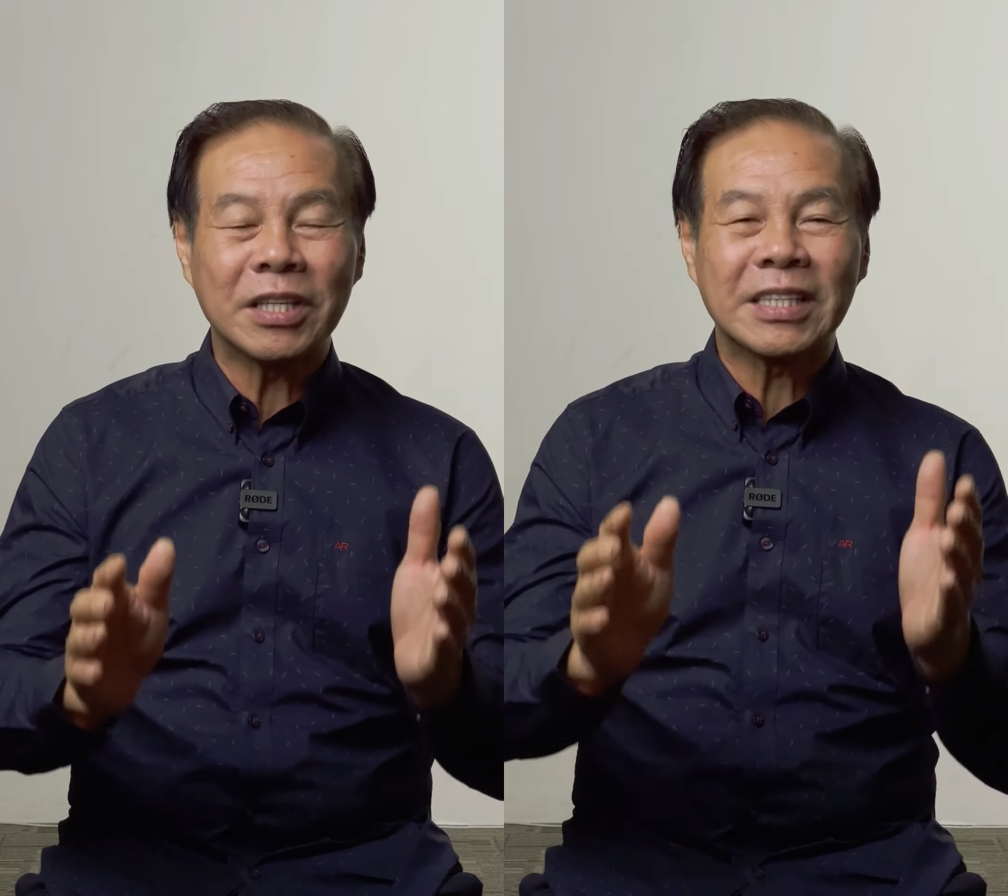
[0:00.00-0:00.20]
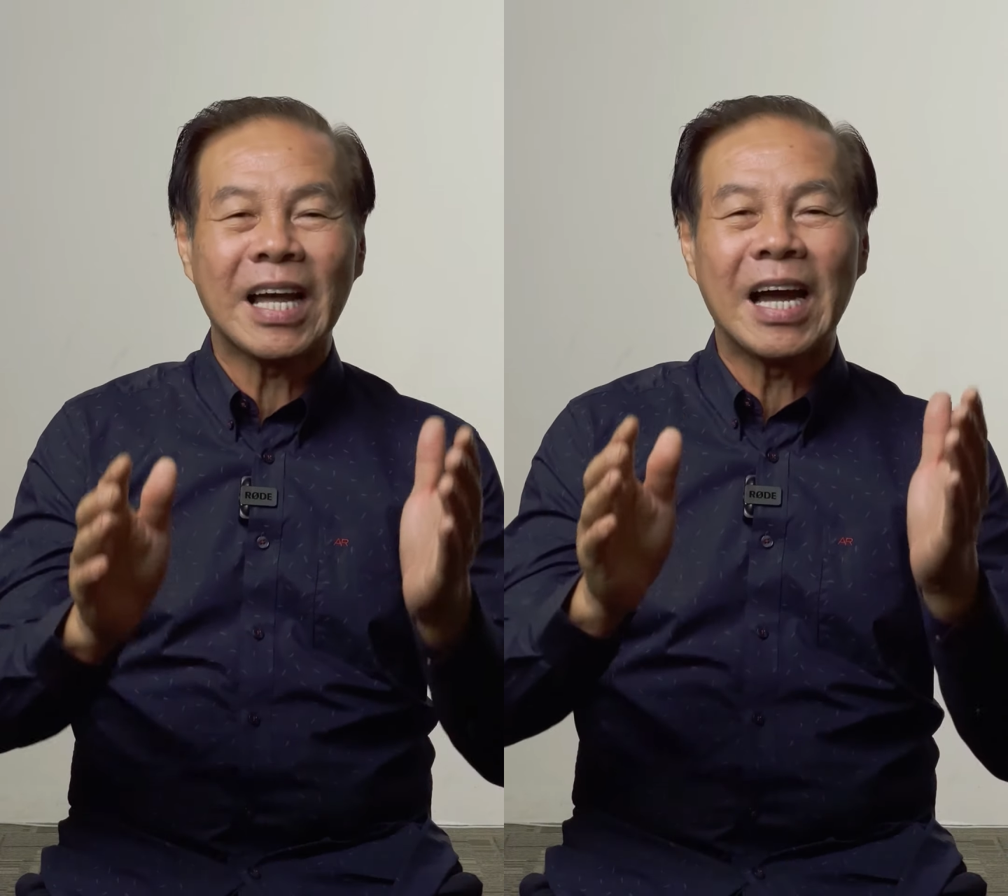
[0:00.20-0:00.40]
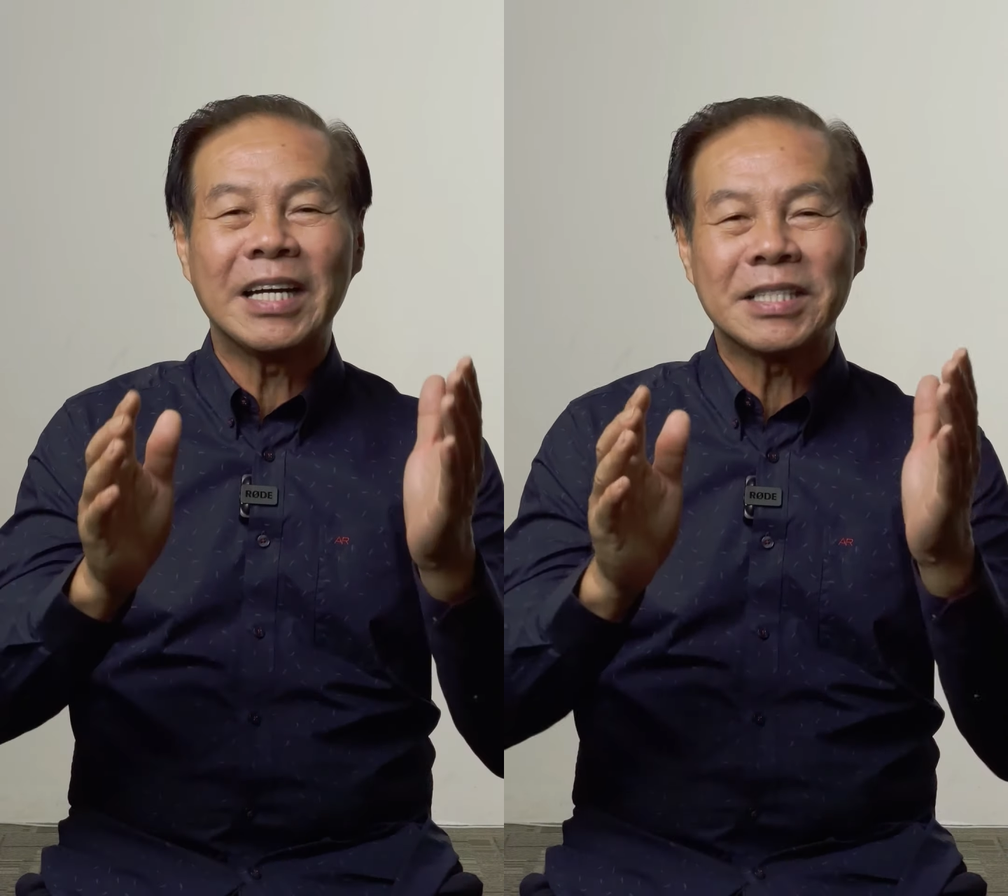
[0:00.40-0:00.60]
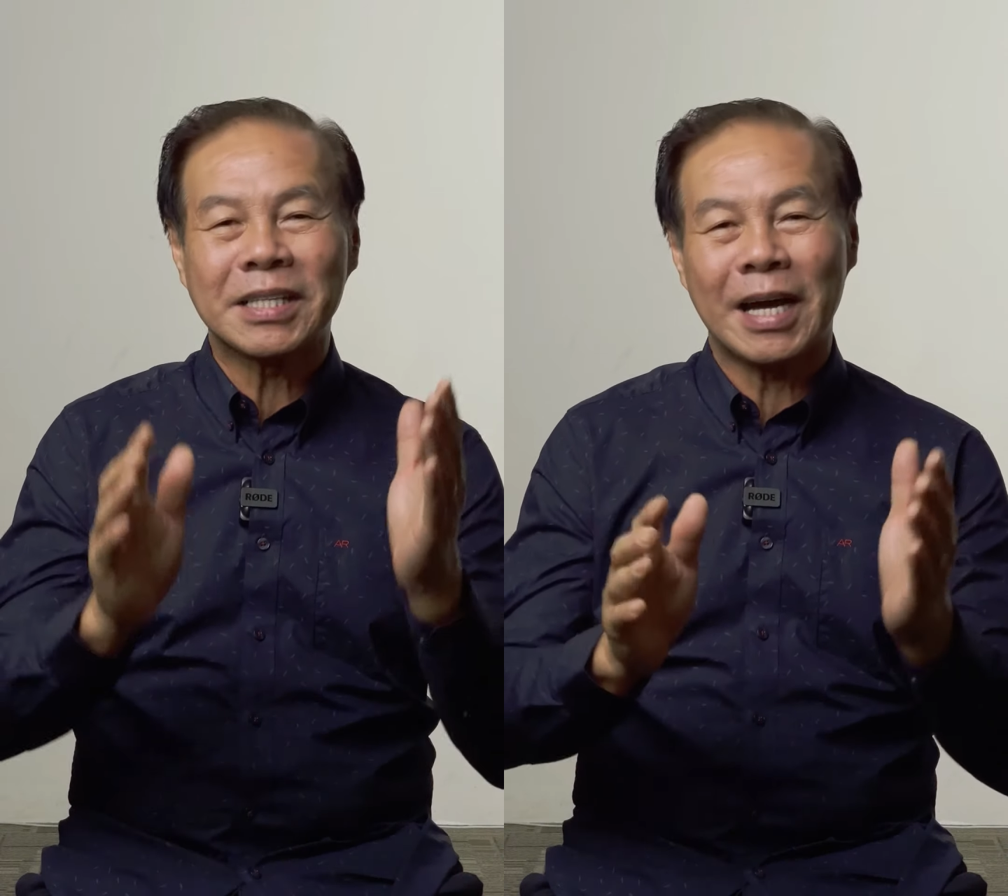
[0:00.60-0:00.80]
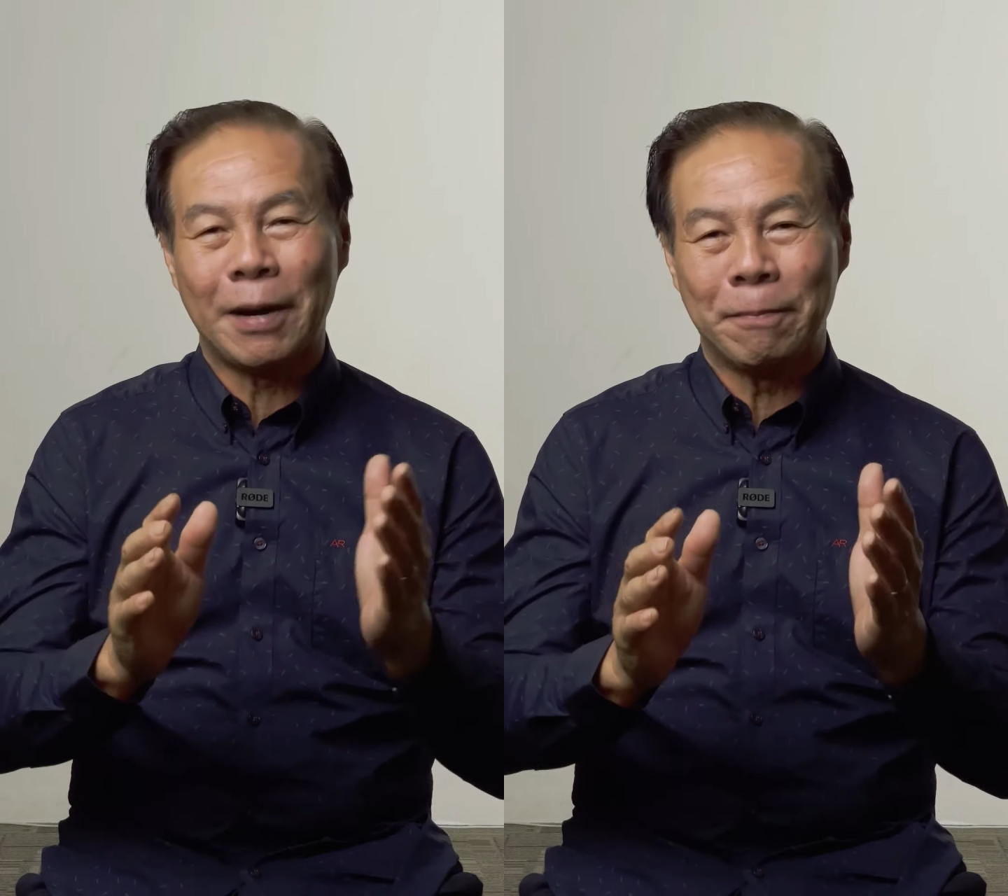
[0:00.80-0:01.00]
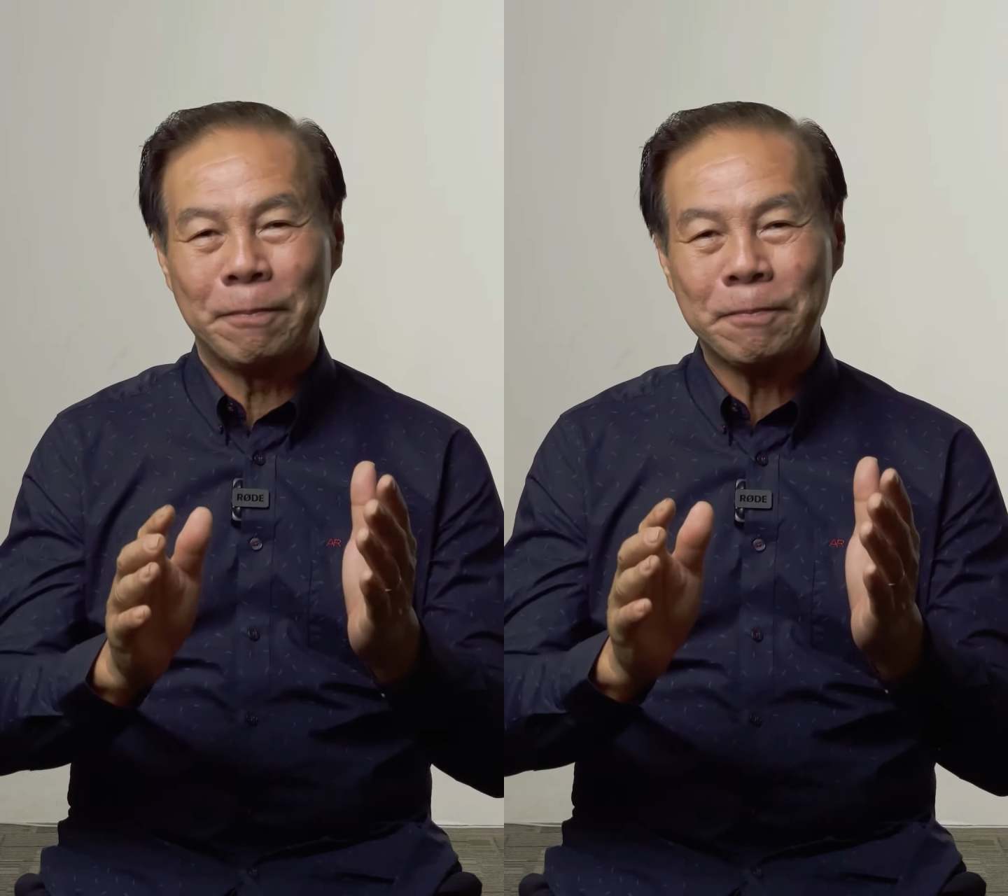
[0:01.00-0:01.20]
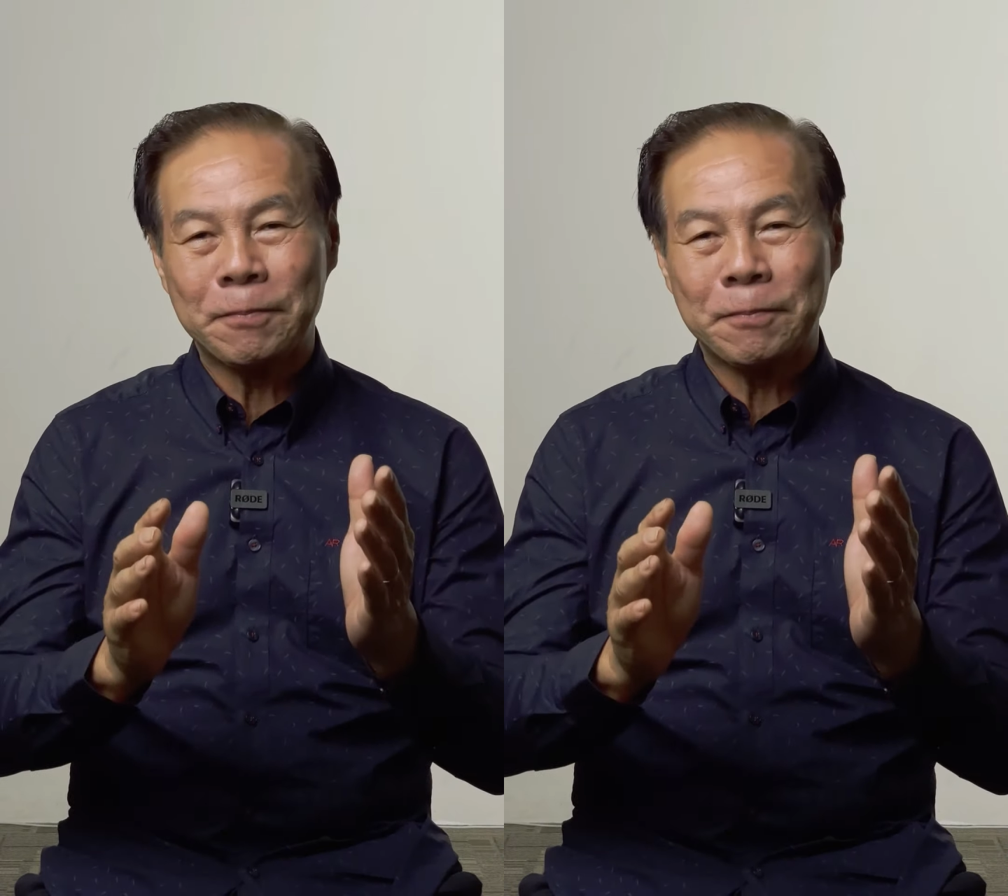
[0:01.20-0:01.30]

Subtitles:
of time has come,